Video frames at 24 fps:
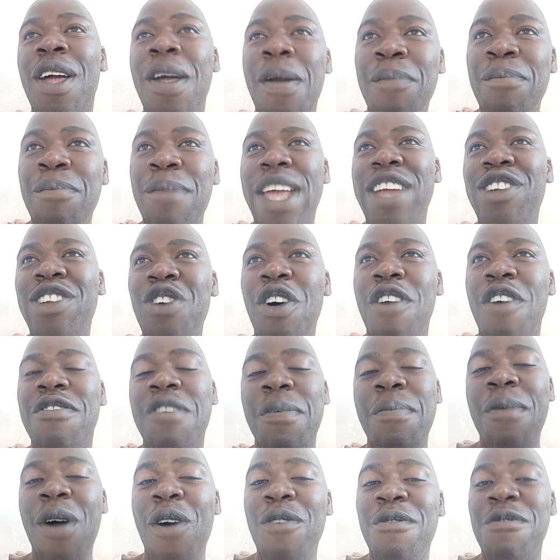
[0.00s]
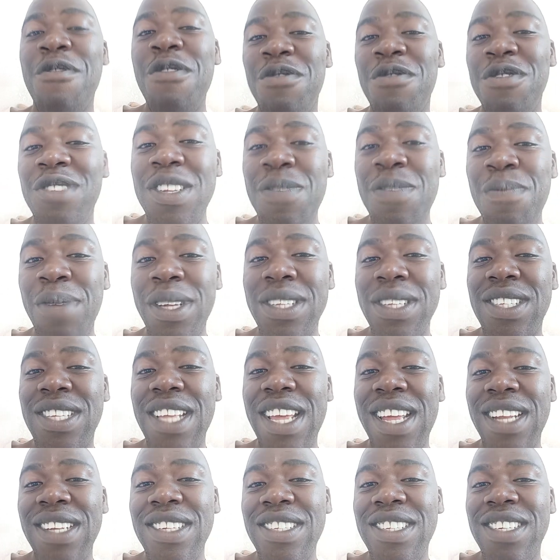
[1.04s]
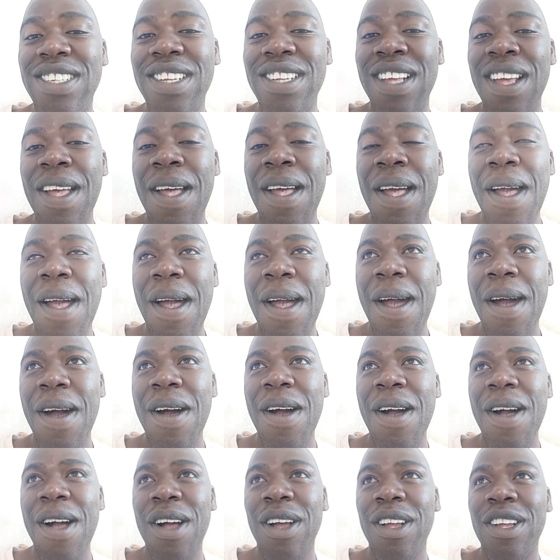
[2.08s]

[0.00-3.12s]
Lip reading: made of about 15% uh,